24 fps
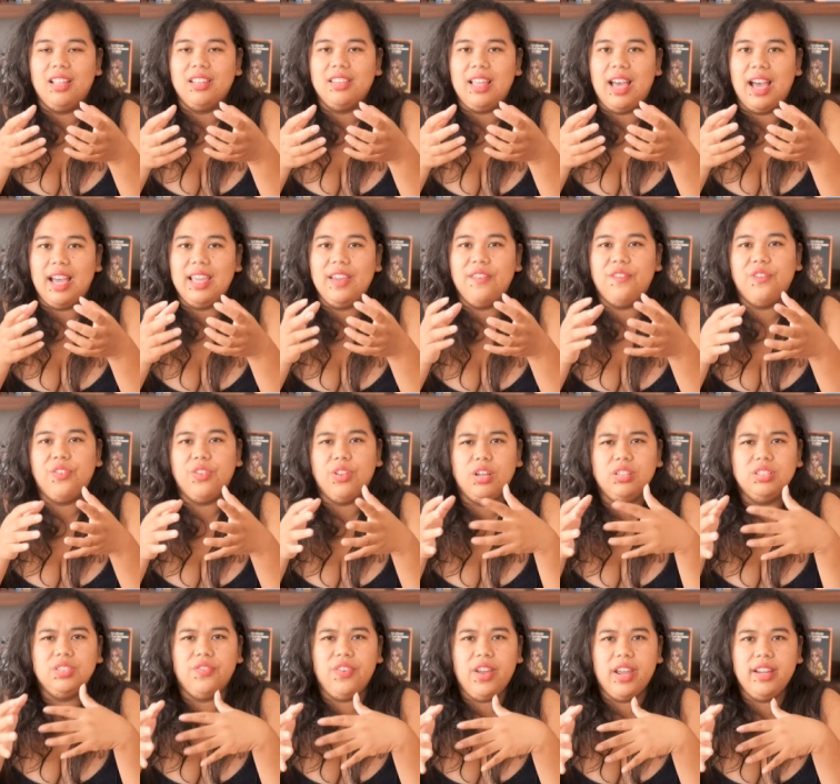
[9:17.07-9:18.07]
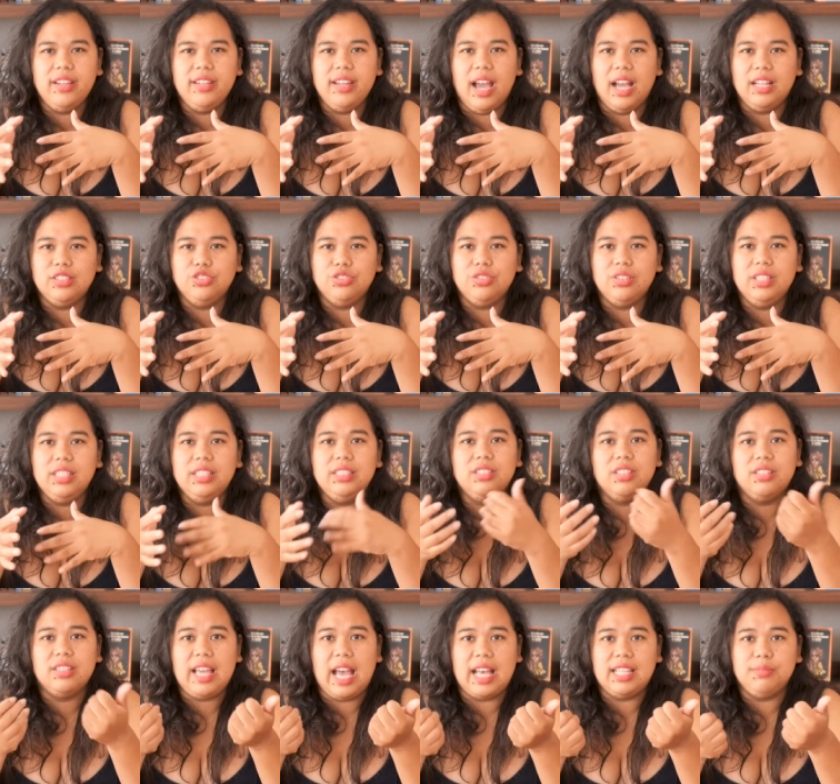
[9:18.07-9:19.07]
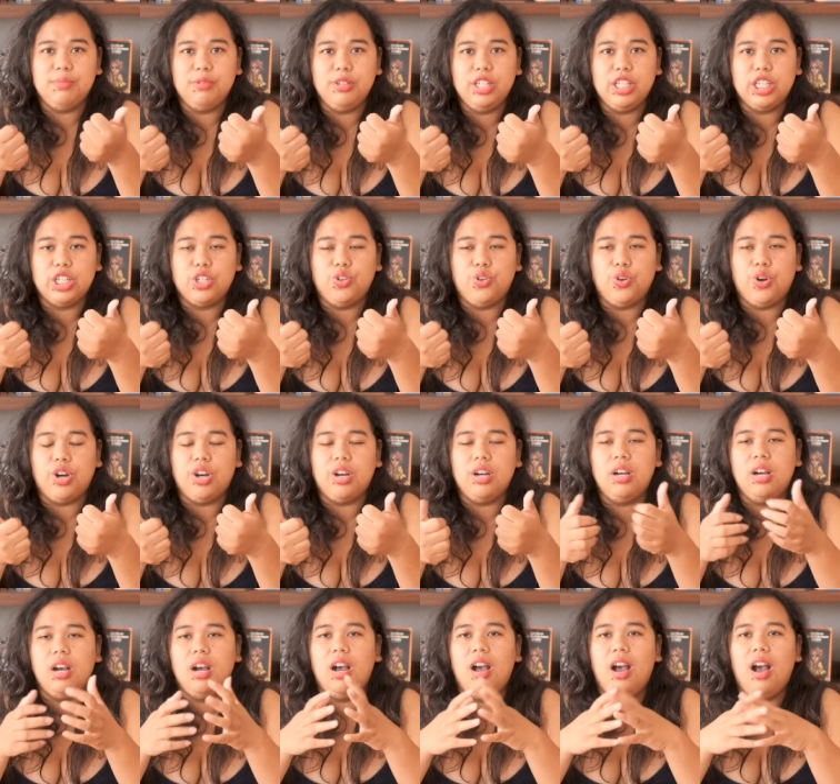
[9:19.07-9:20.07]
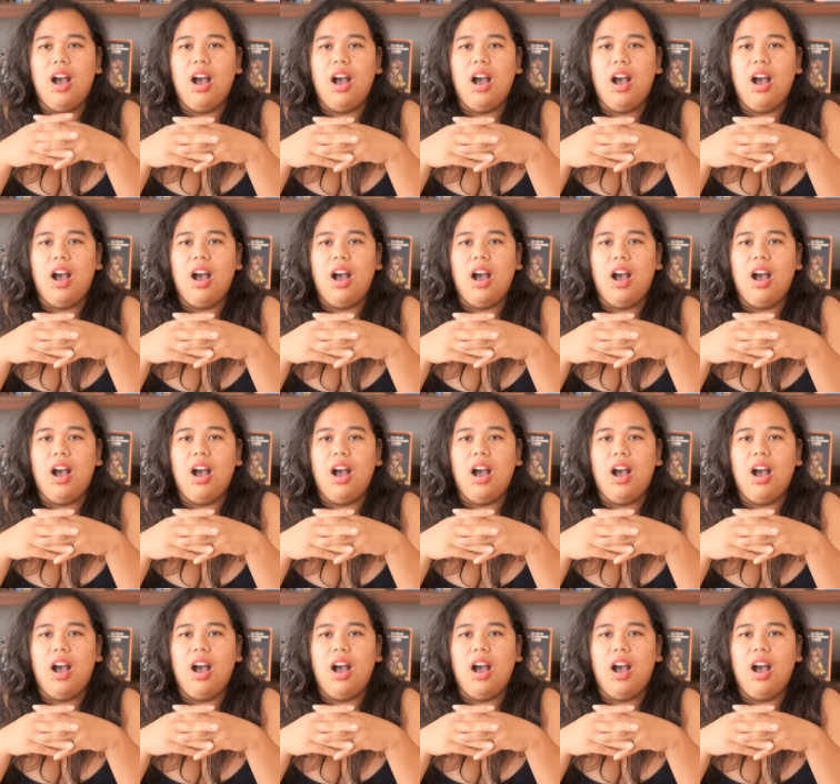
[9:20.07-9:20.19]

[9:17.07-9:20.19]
that it flows very naturally. So that's pretty cool.